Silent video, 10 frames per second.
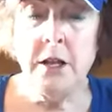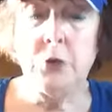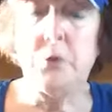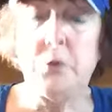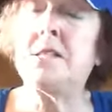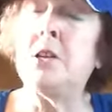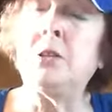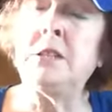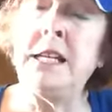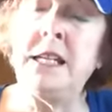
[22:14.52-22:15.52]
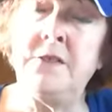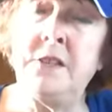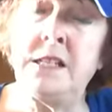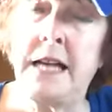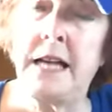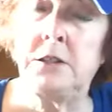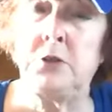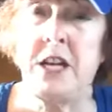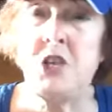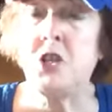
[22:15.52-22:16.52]
resulting in the
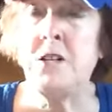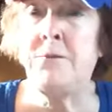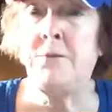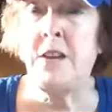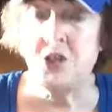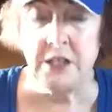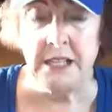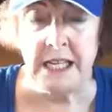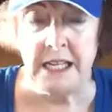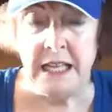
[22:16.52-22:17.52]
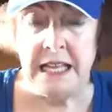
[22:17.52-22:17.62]
declaration officially